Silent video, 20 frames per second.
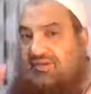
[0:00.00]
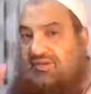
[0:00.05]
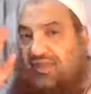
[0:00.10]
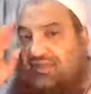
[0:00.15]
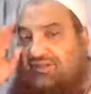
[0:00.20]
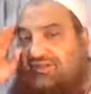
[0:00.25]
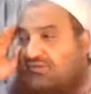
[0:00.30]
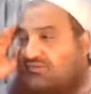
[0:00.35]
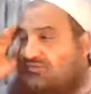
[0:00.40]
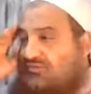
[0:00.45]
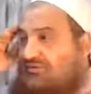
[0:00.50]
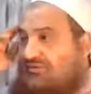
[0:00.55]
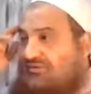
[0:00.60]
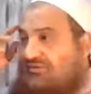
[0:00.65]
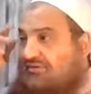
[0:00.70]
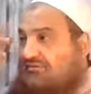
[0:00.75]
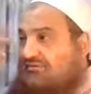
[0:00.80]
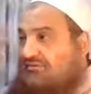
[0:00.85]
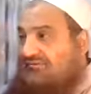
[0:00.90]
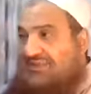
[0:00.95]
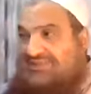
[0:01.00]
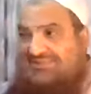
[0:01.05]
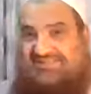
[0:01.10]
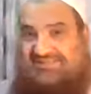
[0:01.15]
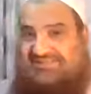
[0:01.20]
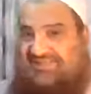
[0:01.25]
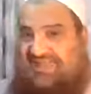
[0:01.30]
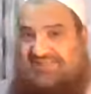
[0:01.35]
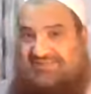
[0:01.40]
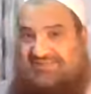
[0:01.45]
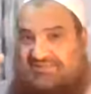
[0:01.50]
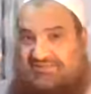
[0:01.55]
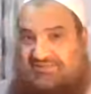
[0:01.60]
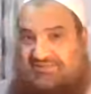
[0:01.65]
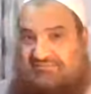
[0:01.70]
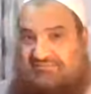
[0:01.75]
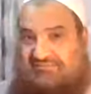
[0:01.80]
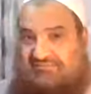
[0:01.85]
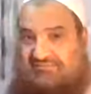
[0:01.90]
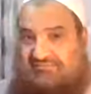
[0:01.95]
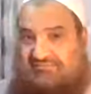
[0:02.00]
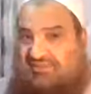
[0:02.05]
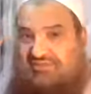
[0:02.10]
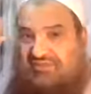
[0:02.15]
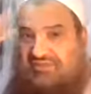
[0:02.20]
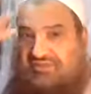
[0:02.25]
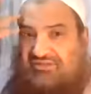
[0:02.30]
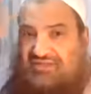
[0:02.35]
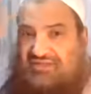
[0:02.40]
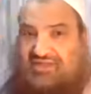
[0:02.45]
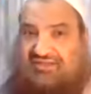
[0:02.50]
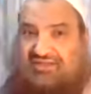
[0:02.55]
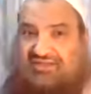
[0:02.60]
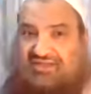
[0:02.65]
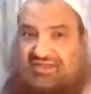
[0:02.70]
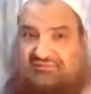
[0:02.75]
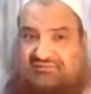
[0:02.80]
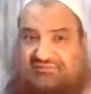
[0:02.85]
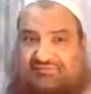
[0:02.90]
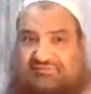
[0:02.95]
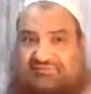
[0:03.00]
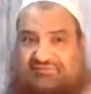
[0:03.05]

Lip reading: and you investigated but you did not arrive.